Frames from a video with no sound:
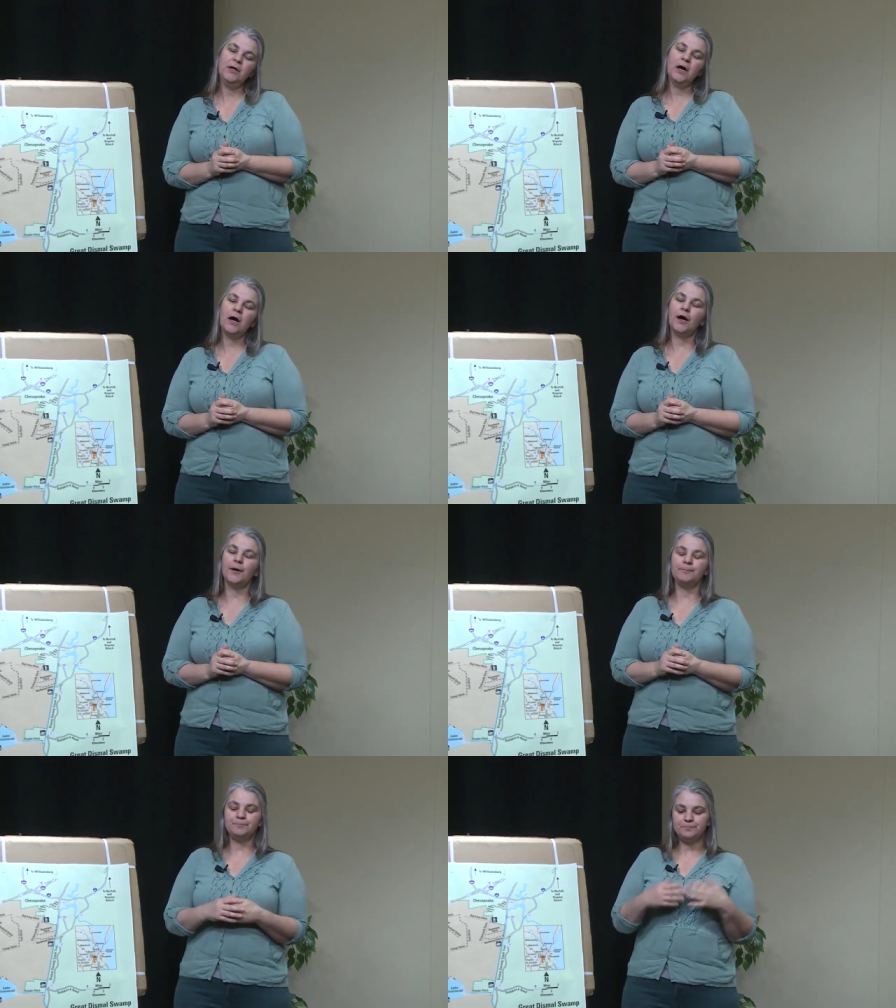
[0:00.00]

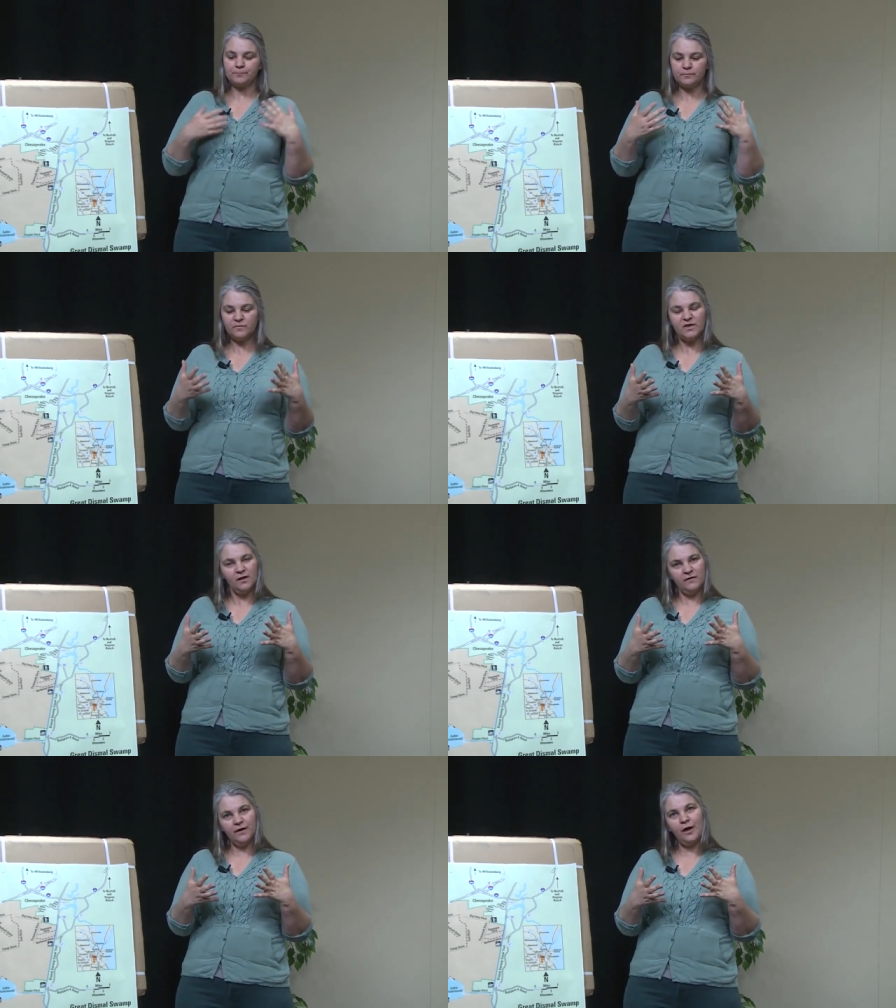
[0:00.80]
Um,
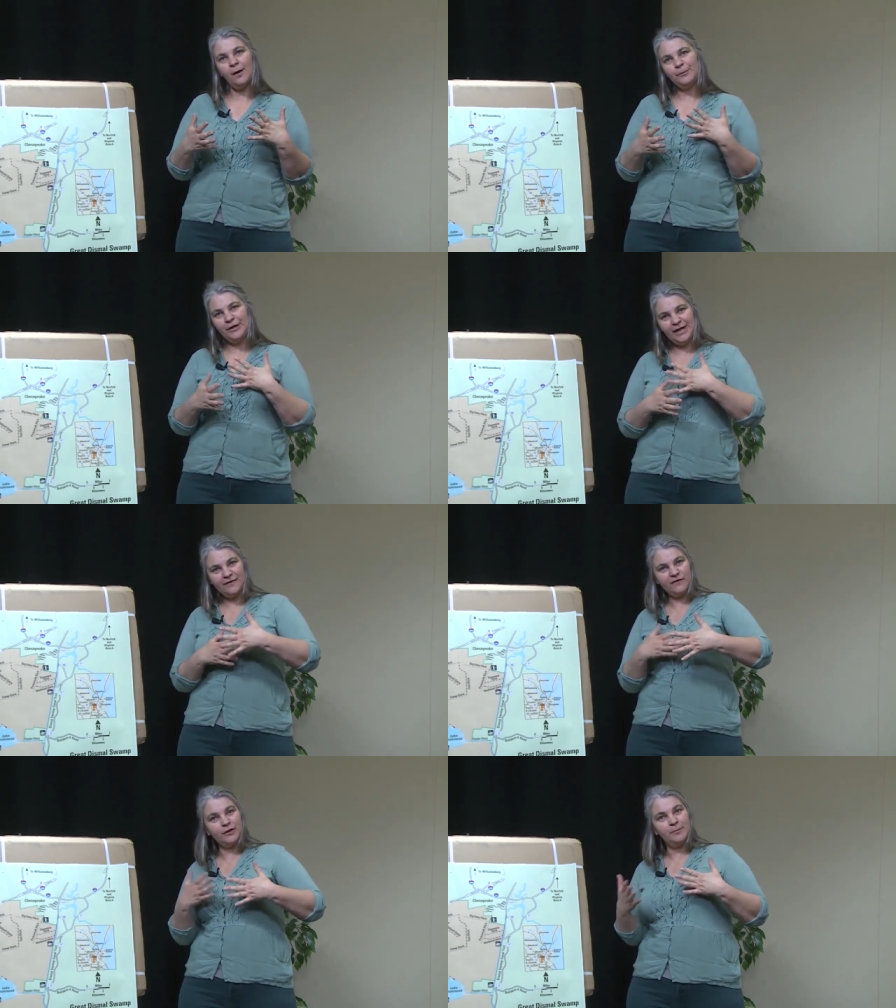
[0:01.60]
and the copperhead
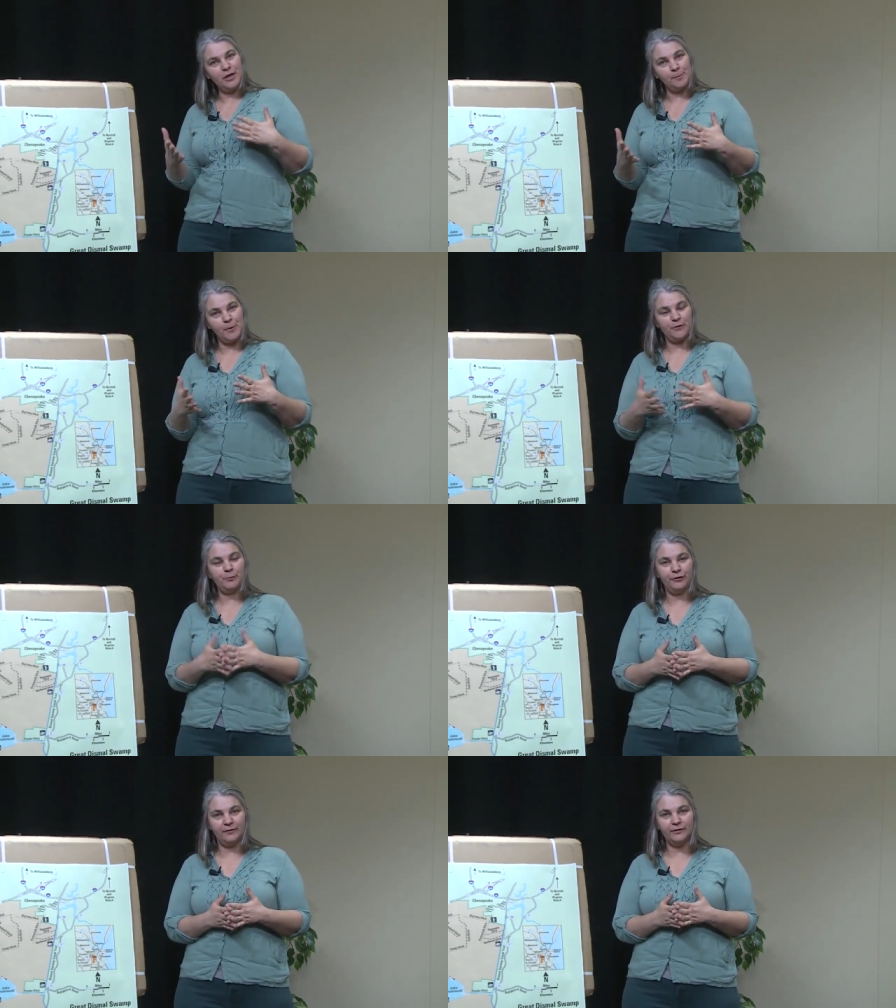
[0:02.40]
is going to be our most
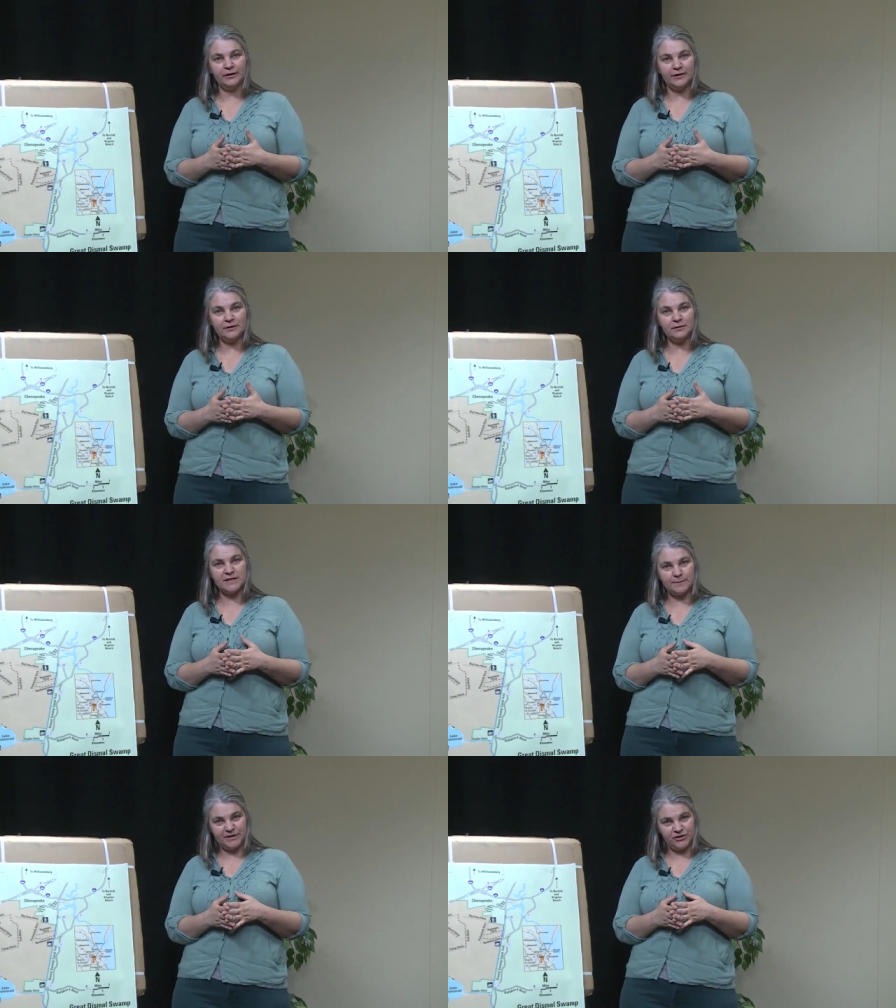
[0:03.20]
prevalent
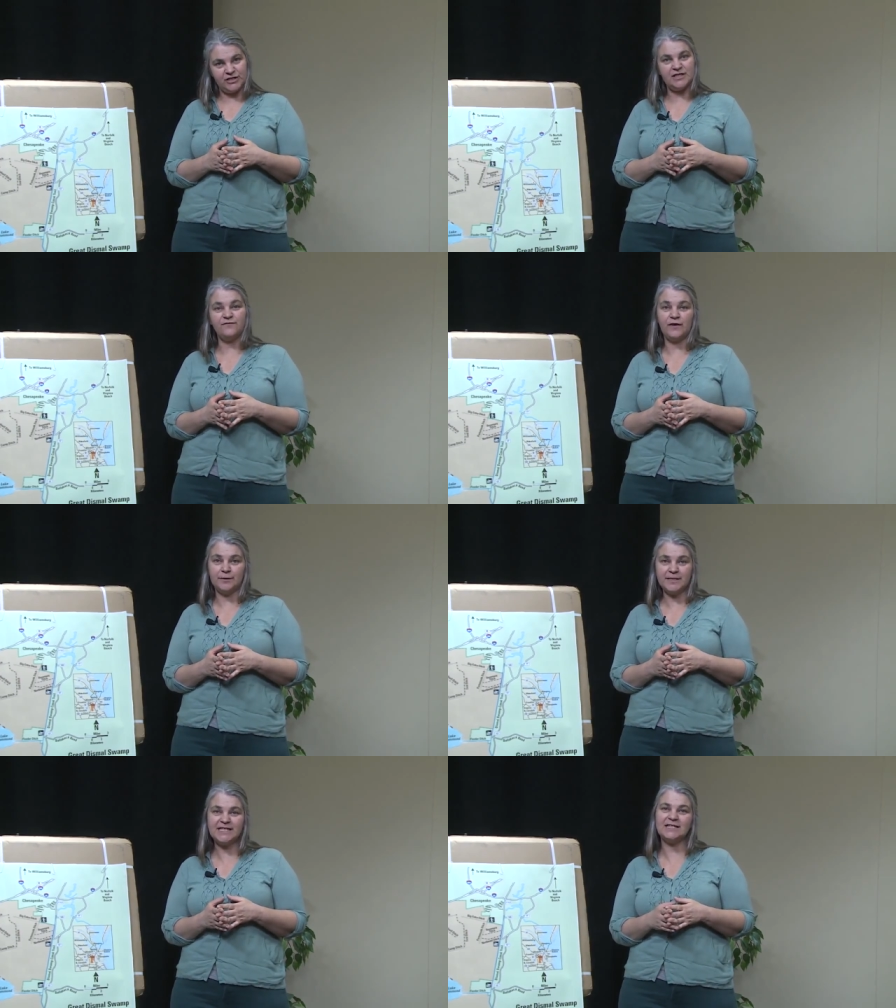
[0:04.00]
species of
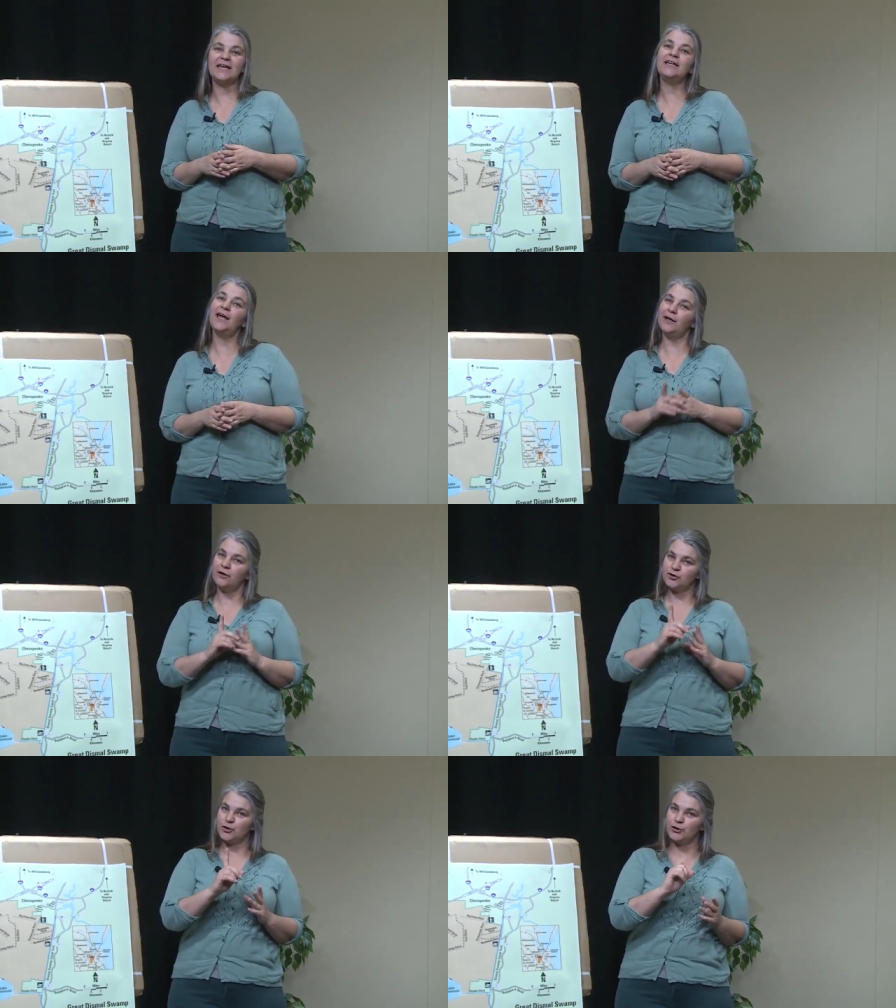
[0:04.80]
venomous snake, and
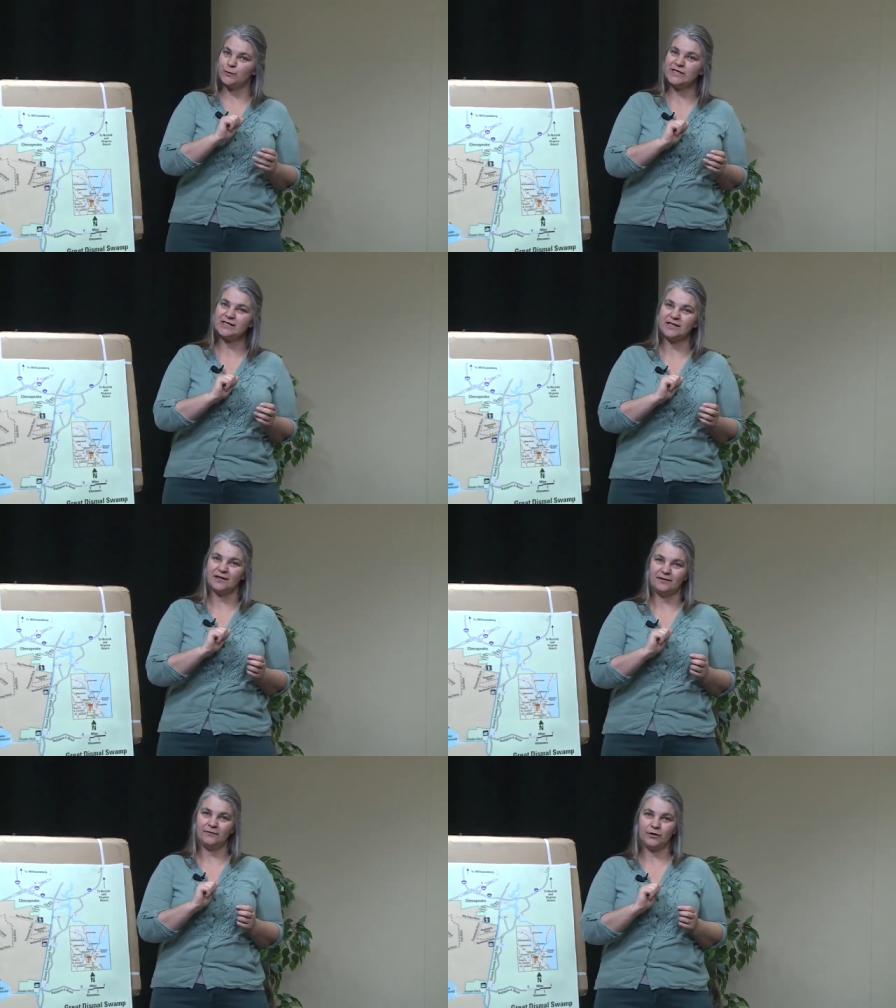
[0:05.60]
I'll show you a
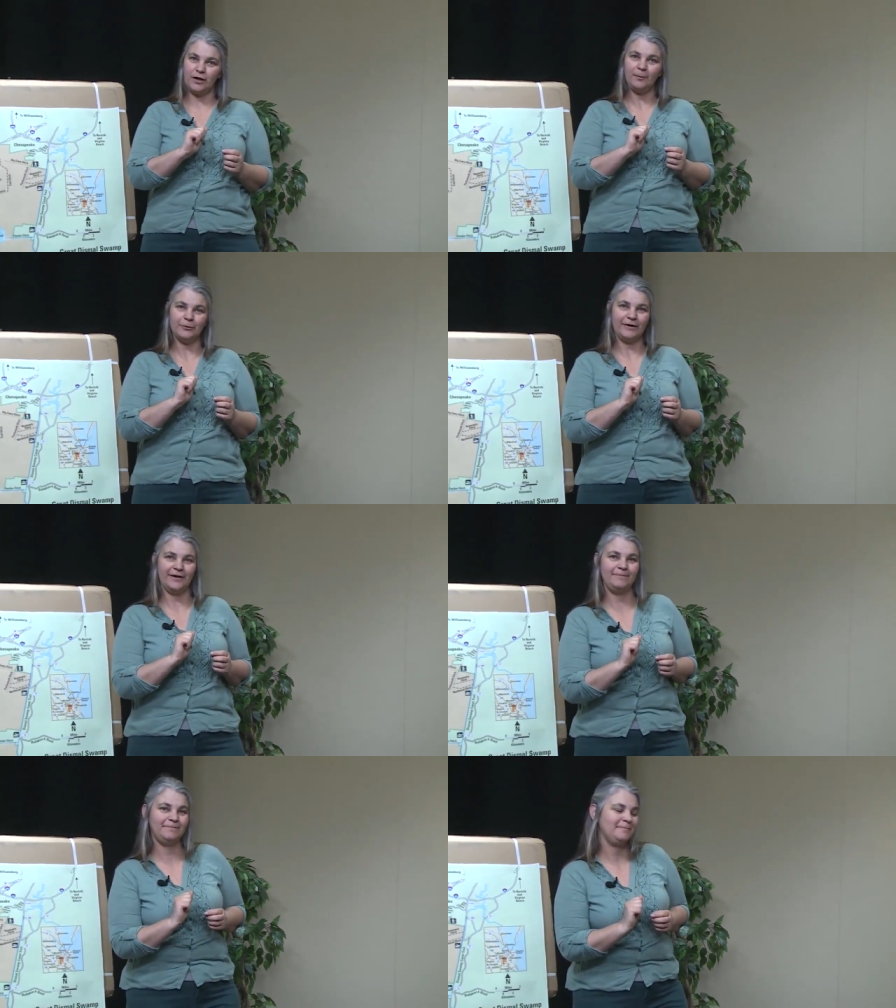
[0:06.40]
skin of copperhead.